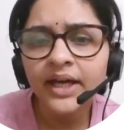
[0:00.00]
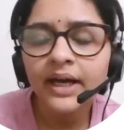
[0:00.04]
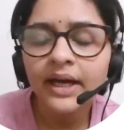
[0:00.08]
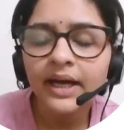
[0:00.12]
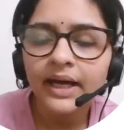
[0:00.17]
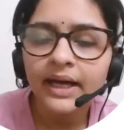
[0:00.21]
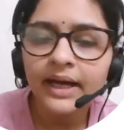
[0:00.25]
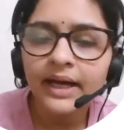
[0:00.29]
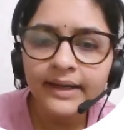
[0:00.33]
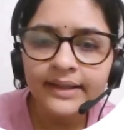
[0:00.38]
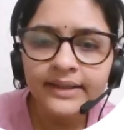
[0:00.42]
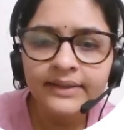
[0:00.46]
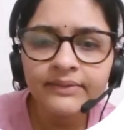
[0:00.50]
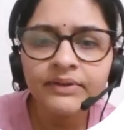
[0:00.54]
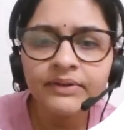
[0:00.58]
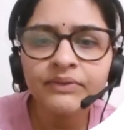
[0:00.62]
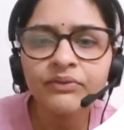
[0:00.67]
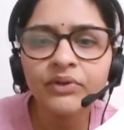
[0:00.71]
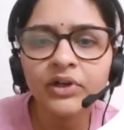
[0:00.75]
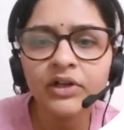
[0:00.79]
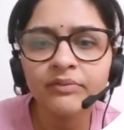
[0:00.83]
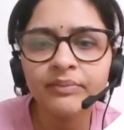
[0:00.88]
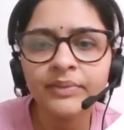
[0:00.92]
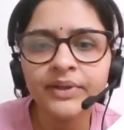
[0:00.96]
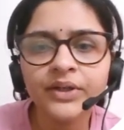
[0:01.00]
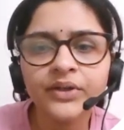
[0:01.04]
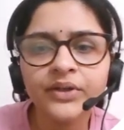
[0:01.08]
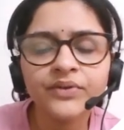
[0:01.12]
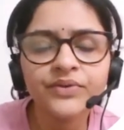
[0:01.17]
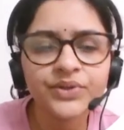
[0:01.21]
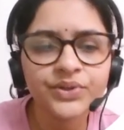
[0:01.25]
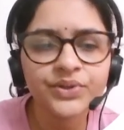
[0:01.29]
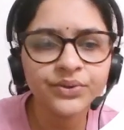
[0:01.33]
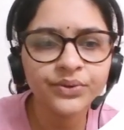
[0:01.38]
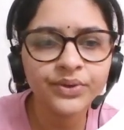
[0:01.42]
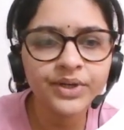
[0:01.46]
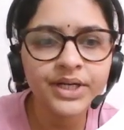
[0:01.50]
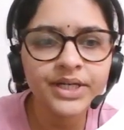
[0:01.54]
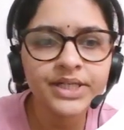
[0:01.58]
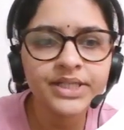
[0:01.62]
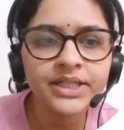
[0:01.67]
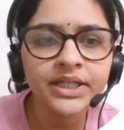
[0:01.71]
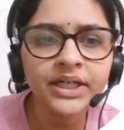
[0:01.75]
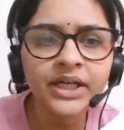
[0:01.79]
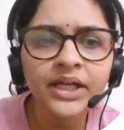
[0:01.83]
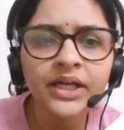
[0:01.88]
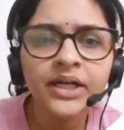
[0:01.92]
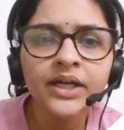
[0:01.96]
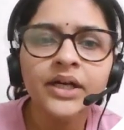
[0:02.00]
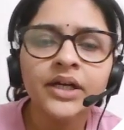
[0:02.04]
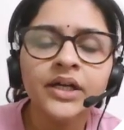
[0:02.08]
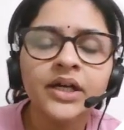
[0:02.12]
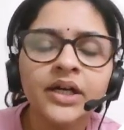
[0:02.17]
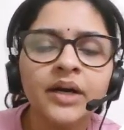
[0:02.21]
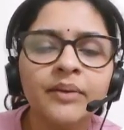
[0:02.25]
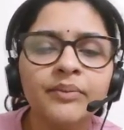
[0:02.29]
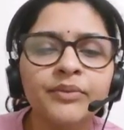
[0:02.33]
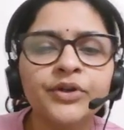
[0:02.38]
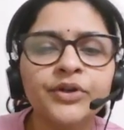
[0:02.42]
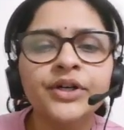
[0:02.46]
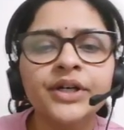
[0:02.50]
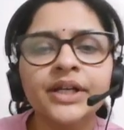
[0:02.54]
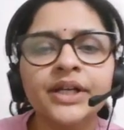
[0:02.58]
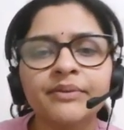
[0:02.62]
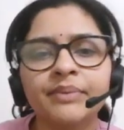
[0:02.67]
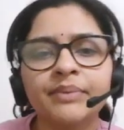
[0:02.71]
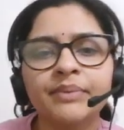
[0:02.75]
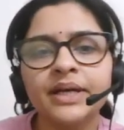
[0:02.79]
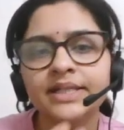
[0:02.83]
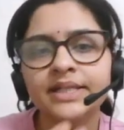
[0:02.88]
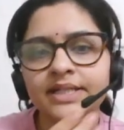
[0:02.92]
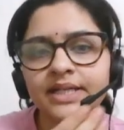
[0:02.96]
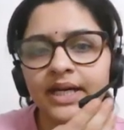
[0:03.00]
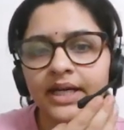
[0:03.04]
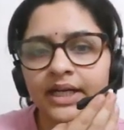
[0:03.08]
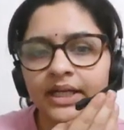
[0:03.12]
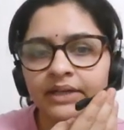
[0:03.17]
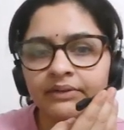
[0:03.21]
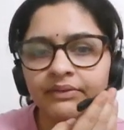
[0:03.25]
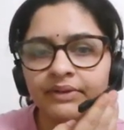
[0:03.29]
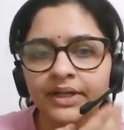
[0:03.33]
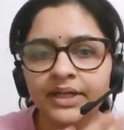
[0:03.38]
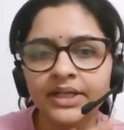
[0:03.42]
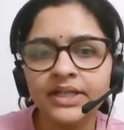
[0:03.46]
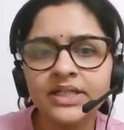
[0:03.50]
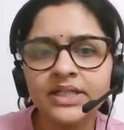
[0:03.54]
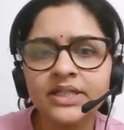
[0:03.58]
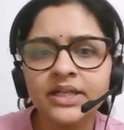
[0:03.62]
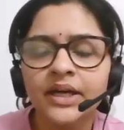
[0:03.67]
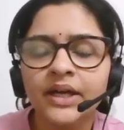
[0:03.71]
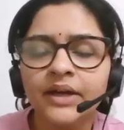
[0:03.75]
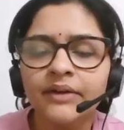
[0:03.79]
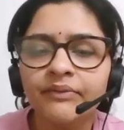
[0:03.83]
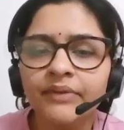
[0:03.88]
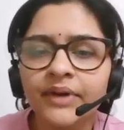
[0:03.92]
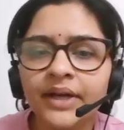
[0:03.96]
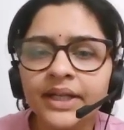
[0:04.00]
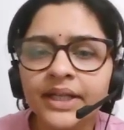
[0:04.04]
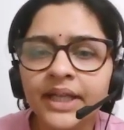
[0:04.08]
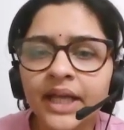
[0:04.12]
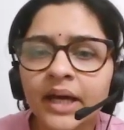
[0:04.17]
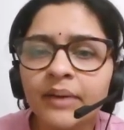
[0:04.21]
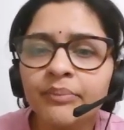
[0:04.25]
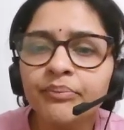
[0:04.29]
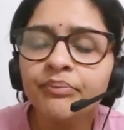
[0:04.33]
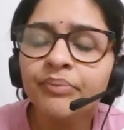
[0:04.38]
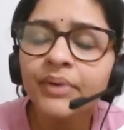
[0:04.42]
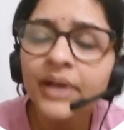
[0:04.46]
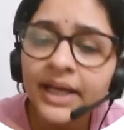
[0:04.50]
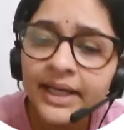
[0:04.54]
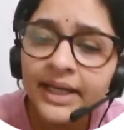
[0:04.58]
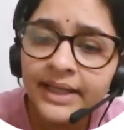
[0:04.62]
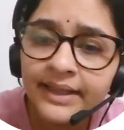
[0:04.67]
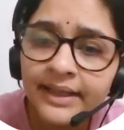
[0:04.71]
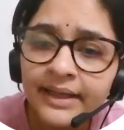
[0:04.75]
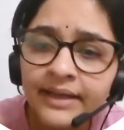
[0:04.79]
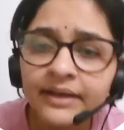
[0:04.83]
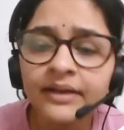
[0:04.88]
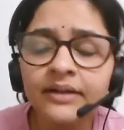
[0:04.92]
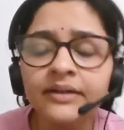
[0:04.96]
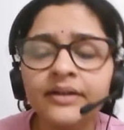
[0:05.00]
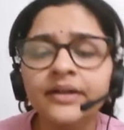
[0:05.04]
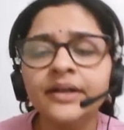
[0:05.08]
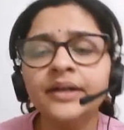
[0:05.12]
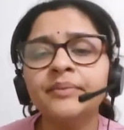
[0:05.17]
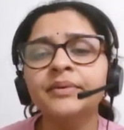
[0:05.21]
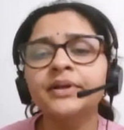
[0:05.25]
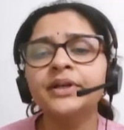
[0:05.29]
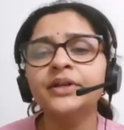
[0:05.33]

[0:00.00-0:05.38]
active involvement of students in community-based activities where they apply their academic